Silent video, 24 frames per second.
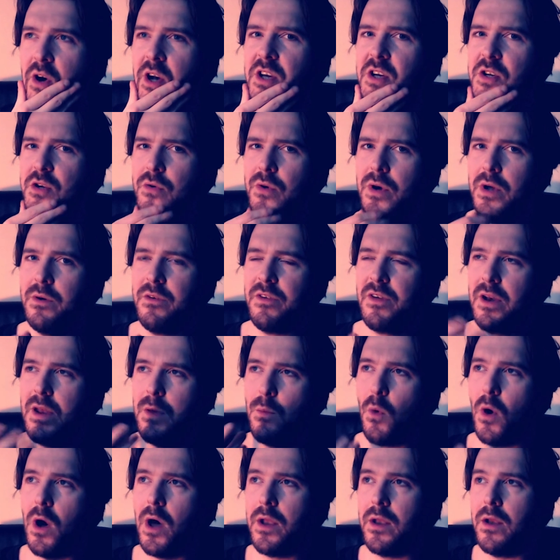pretty sure it was only
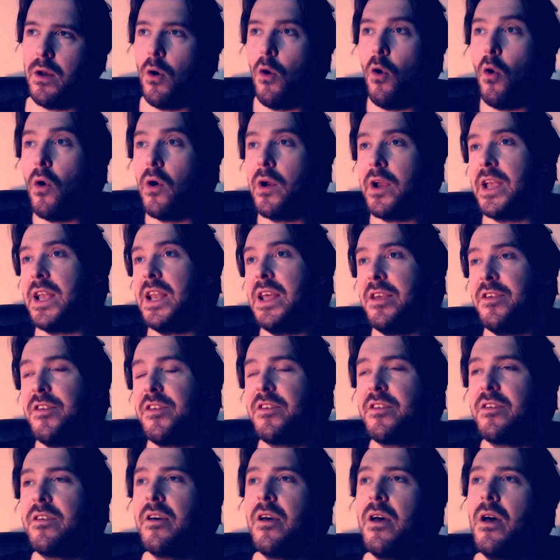one, or at
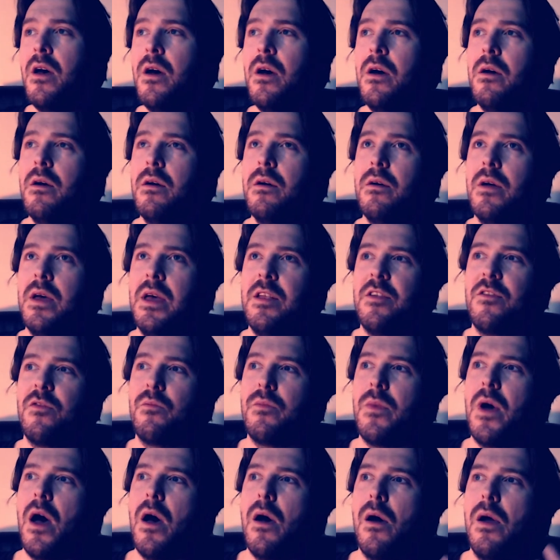least it's
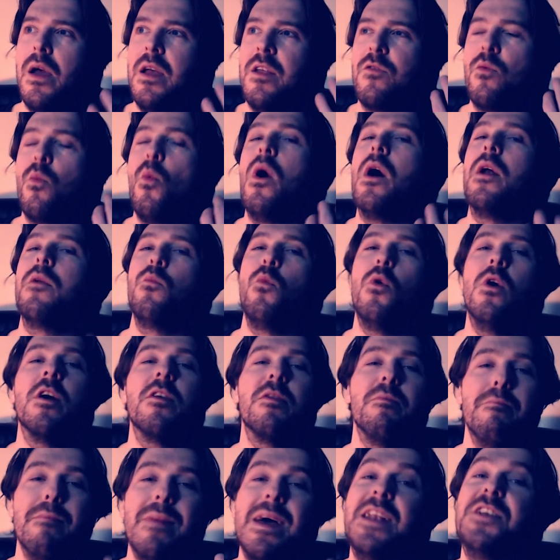one
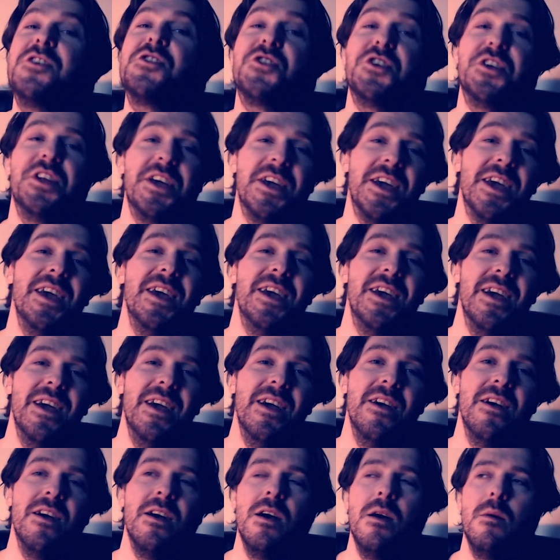worth mentioning
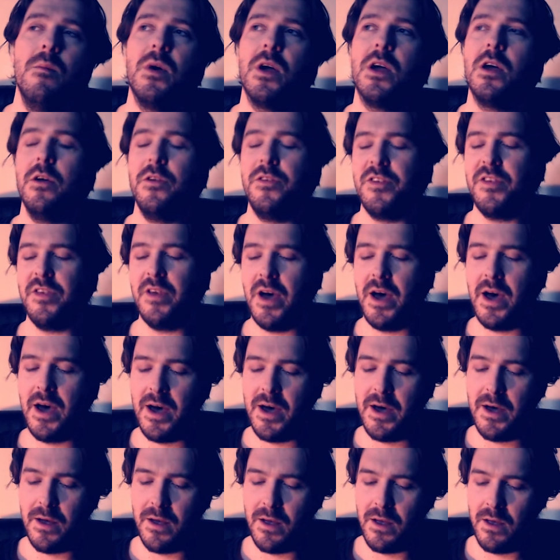here, because
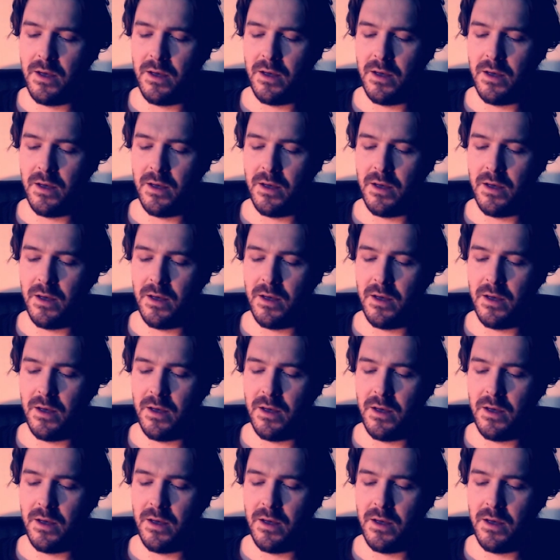yeah,